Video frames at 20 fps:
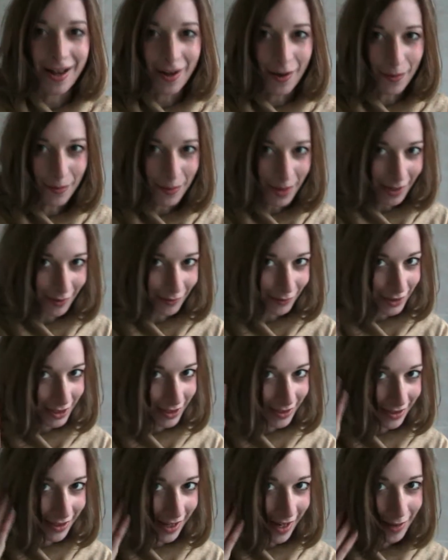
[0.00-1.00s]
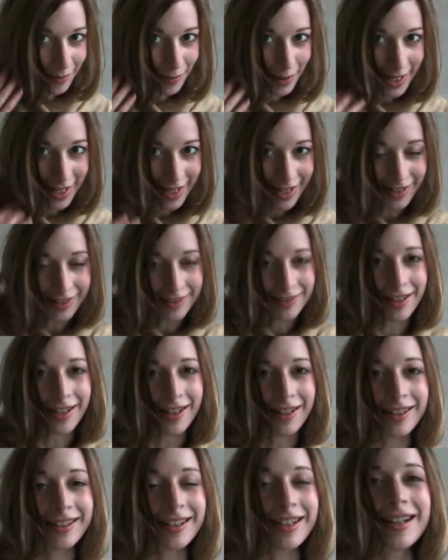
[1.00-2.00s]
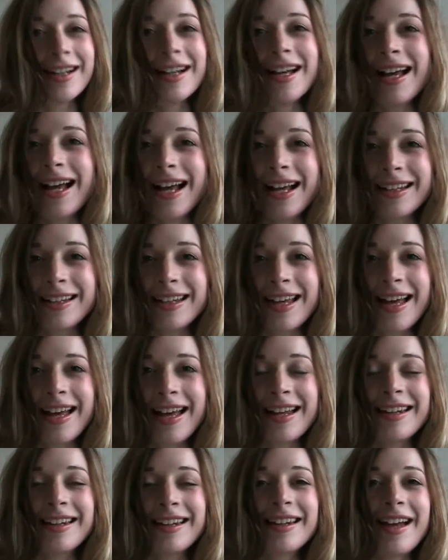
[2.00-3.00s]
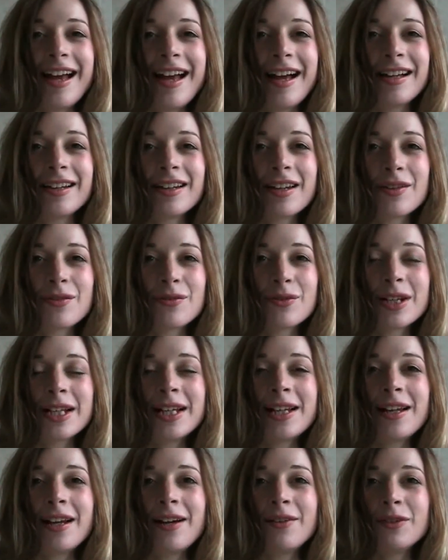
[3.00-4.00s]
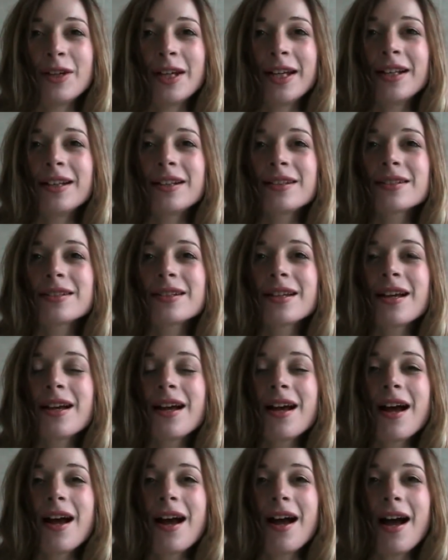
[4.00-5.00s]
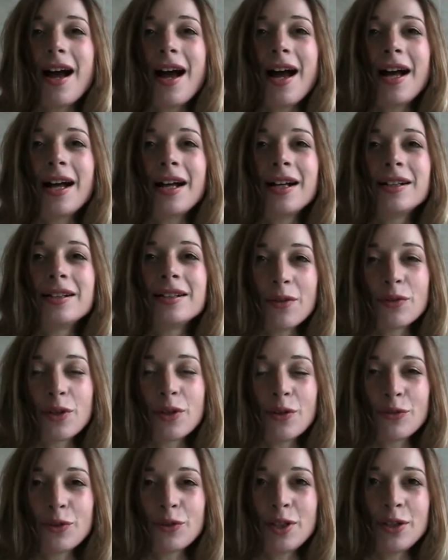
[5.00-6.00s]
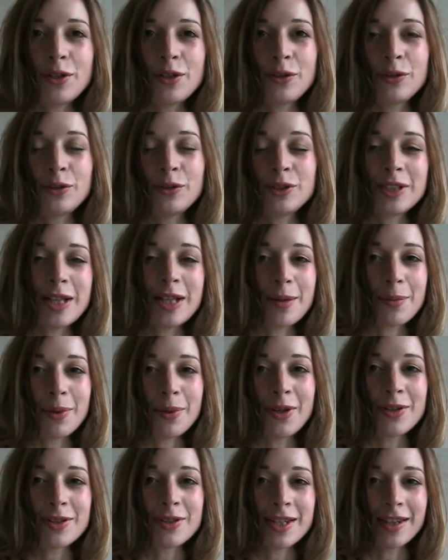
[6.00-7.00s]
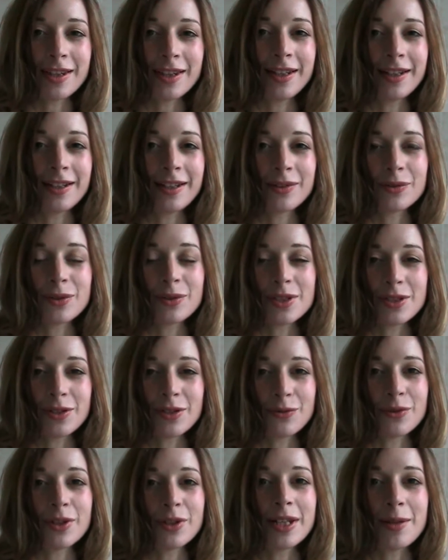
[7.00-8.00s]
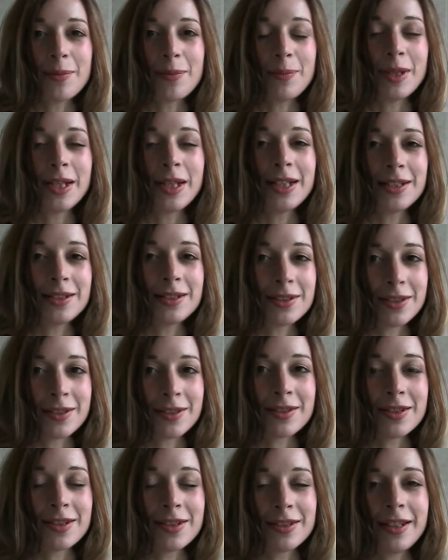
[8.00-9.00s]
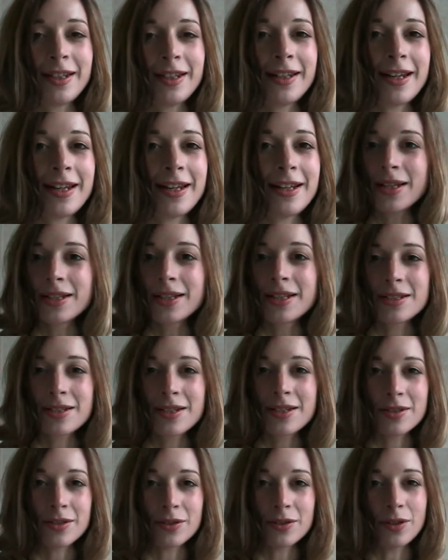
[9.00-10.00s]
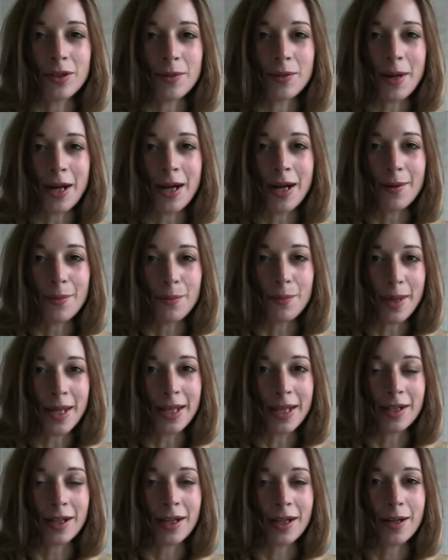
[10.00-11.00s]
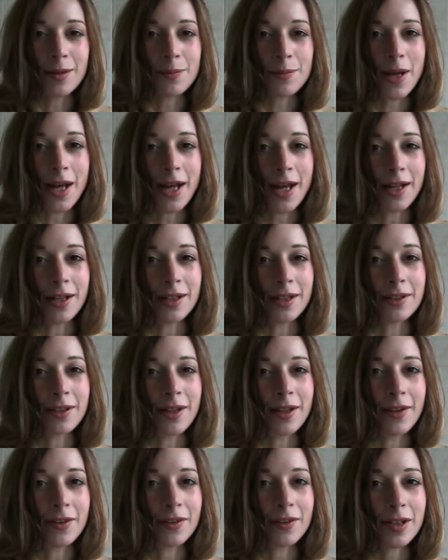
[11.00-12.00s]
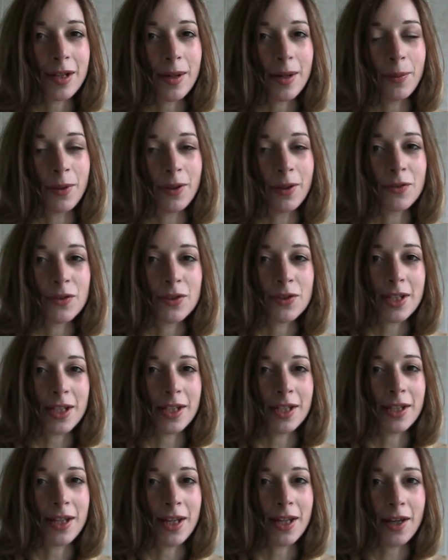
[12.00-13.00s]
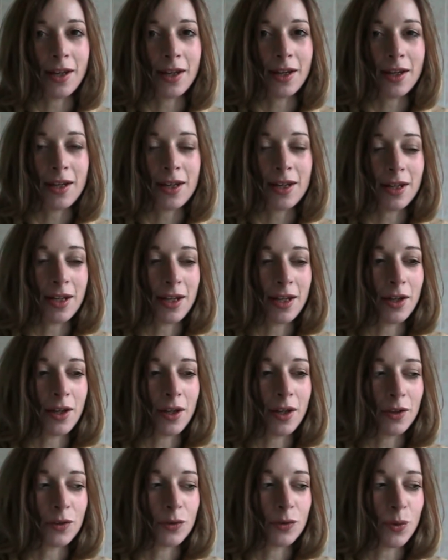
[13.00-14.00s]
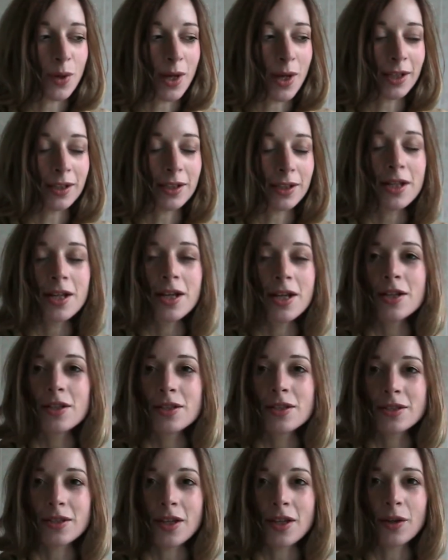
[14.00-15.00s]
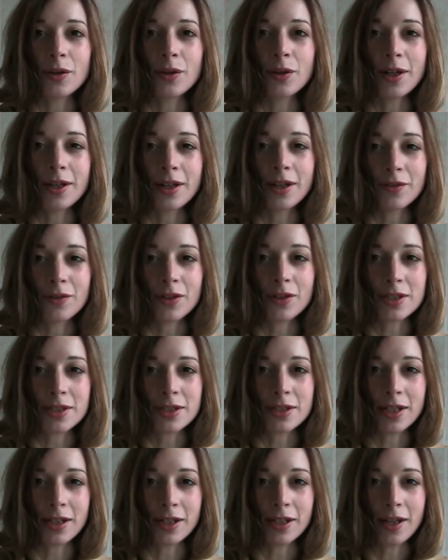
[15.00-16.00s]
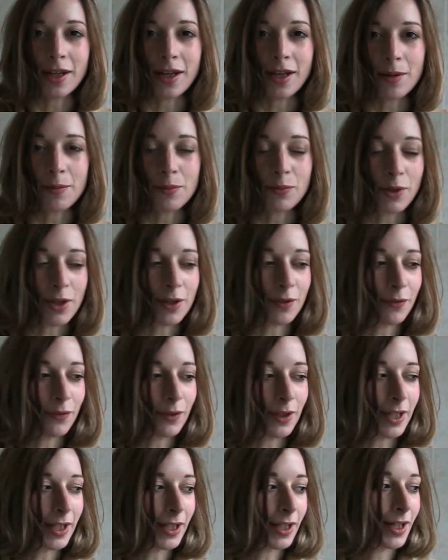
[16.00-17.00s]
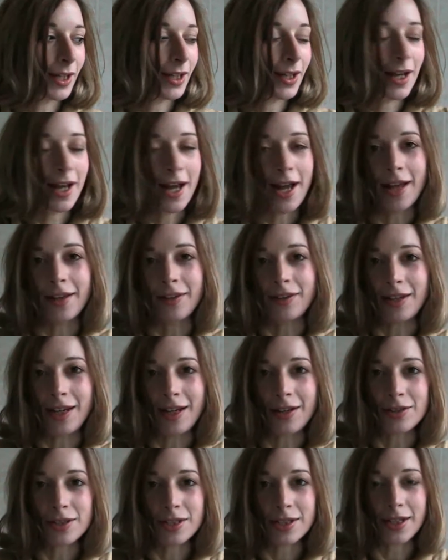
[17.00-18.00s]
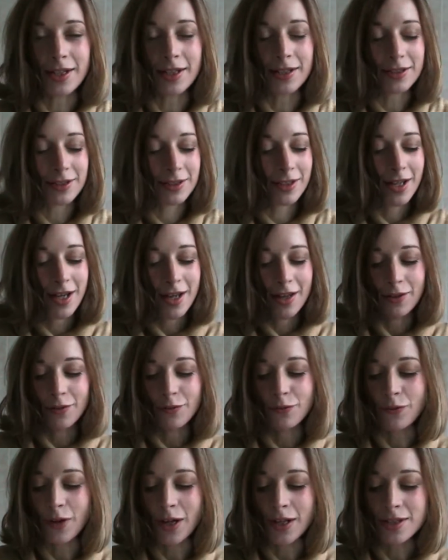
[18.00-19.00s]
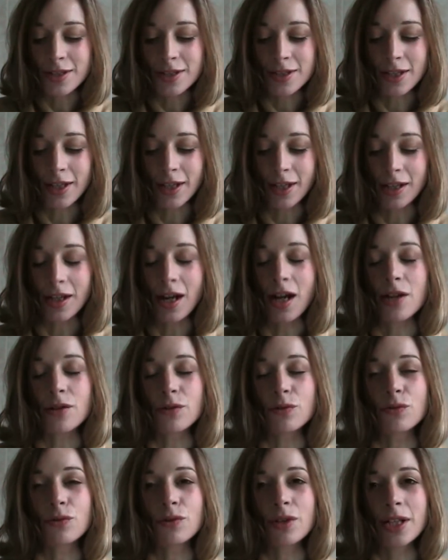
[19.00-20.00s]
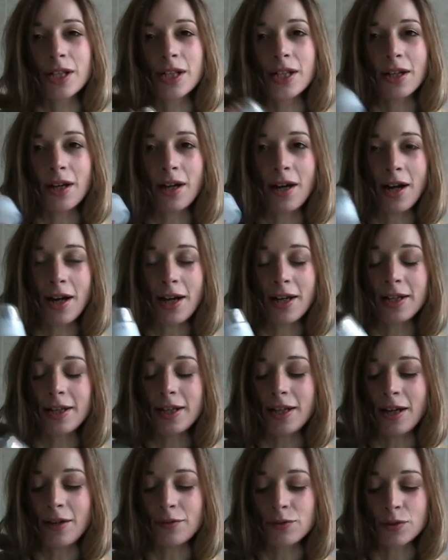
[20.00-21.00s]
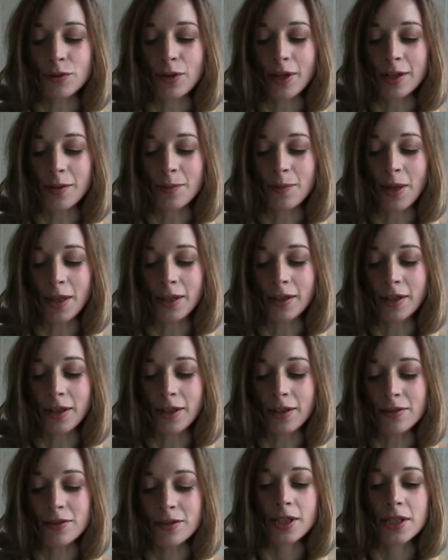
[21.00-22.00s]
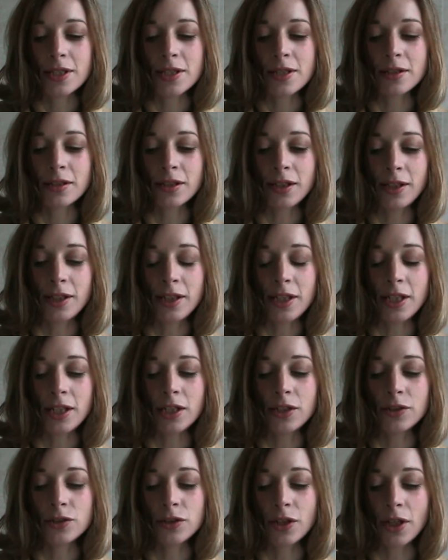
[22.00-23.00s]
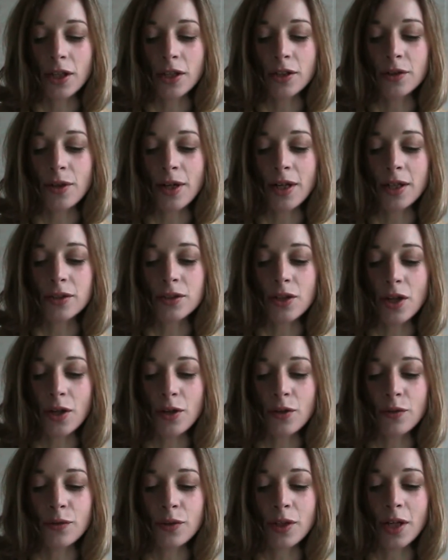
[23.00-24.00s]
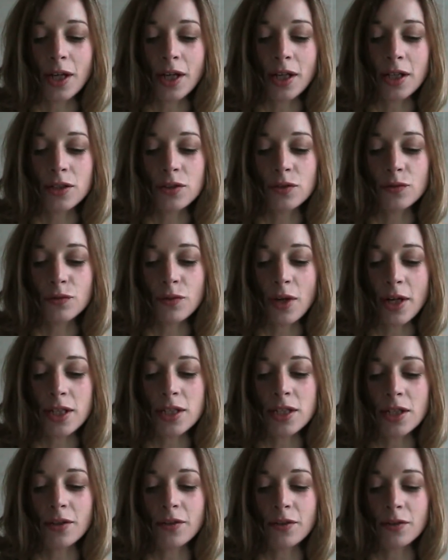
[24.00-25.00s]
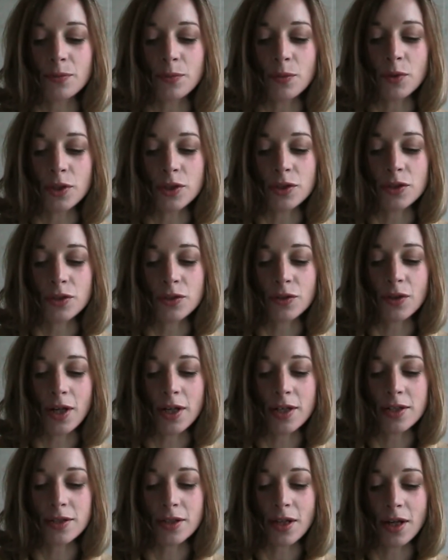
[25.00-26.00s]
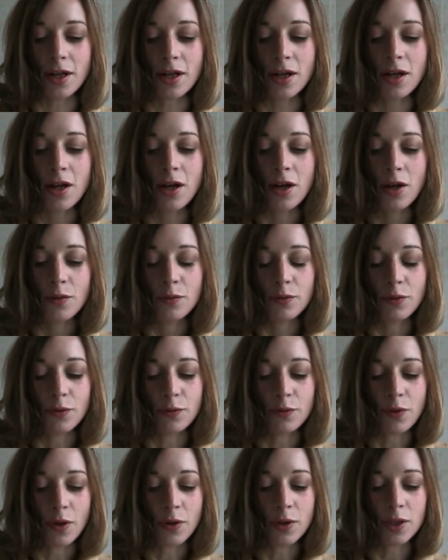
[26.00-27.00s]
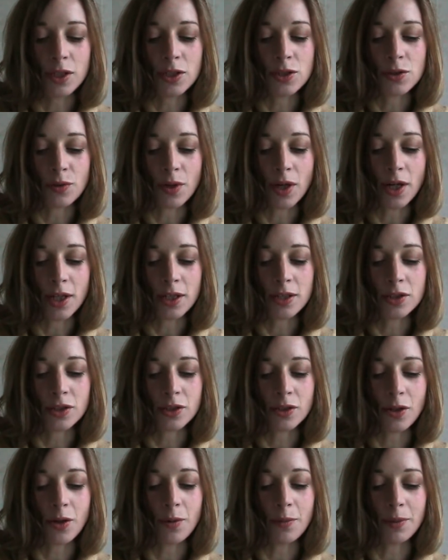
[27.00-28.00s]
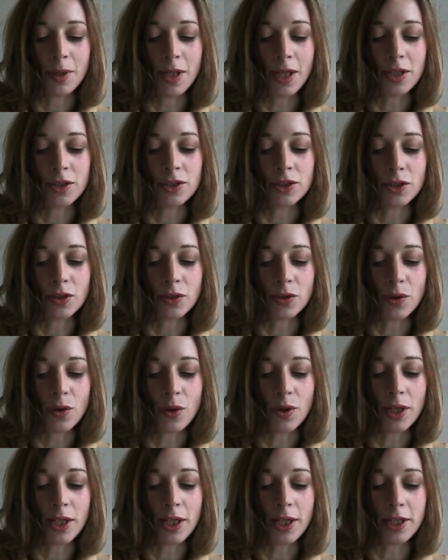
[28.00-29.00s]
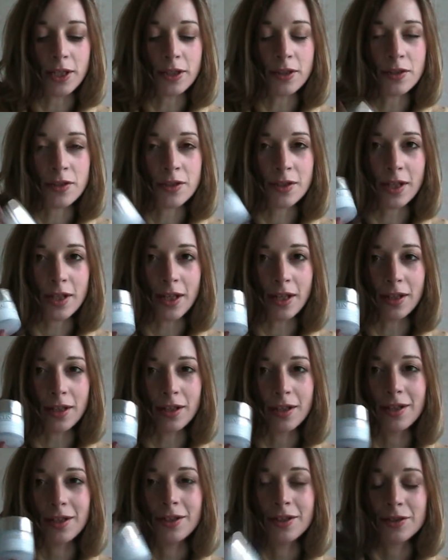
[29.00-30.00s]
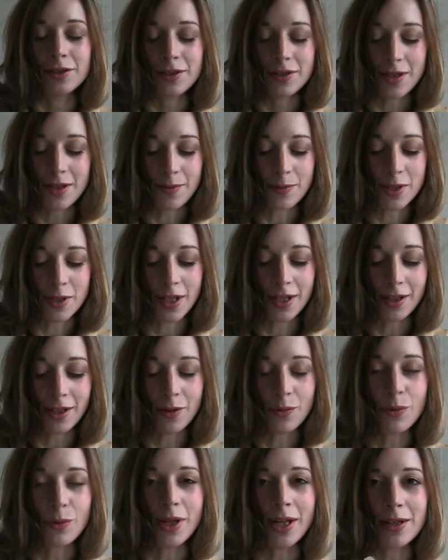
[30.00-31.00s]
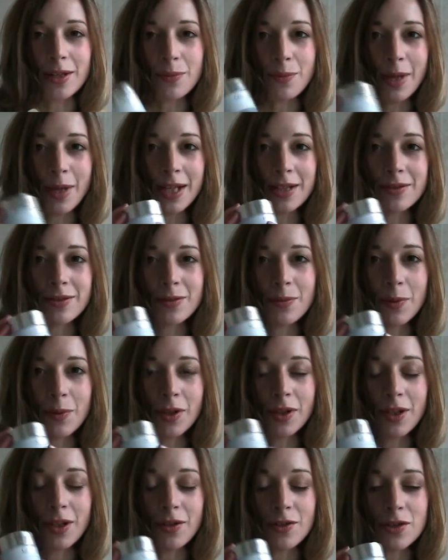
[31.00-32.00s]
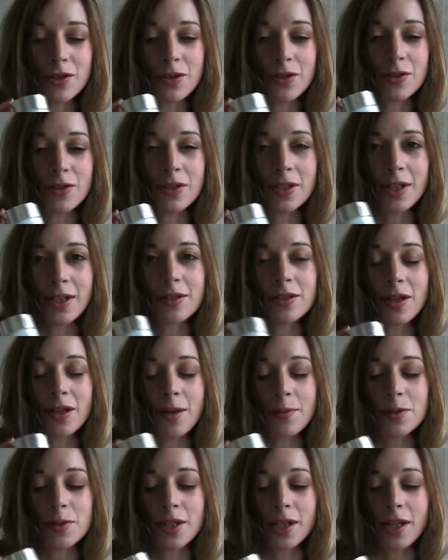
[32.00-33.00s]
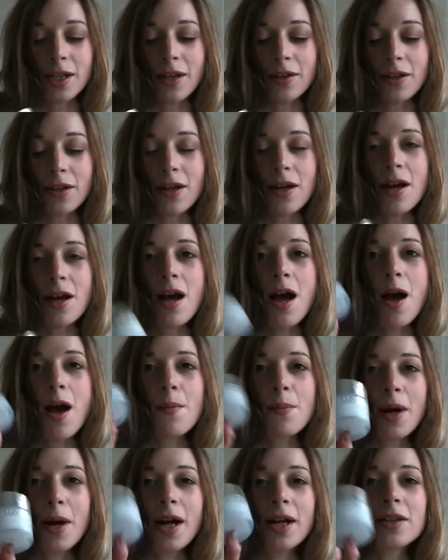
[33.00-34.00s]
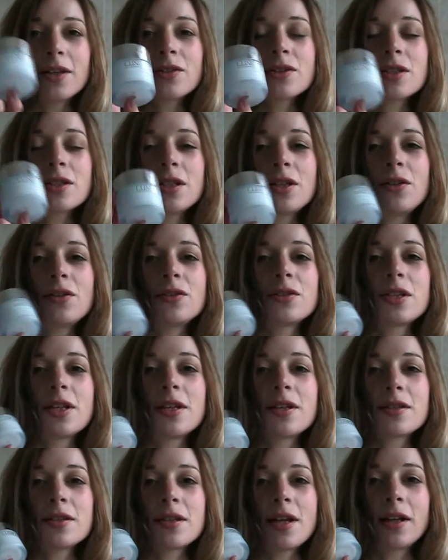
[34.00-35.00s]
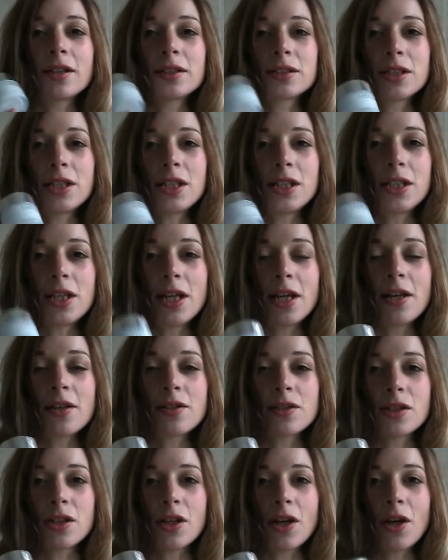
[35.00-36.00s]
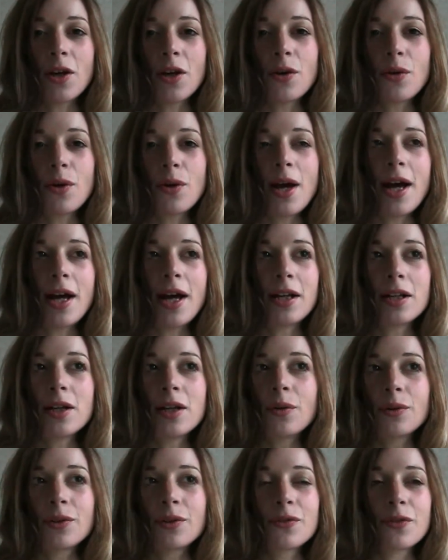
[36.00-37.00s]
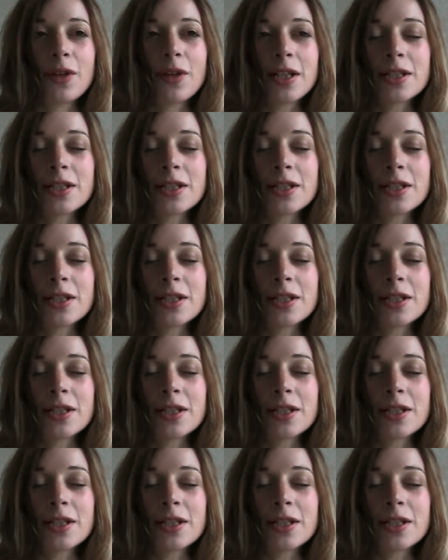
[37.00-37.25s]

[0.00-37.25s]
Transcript: I've just had my hair done again and I really love it. And I've got a few shampoos and things which have really been just the ticket. But this is all about makeup and there's a couple of skincare in here as well. So I'll cover the skincare briefly at the outset. The first thing, I really highly have to recommend this. This is Clinique Turnaround Overnight Radiance Moisturiser for very dry to combination oily skin. Seems like a weird mix to put those two skin types together, but I used to use this actually years ago and it was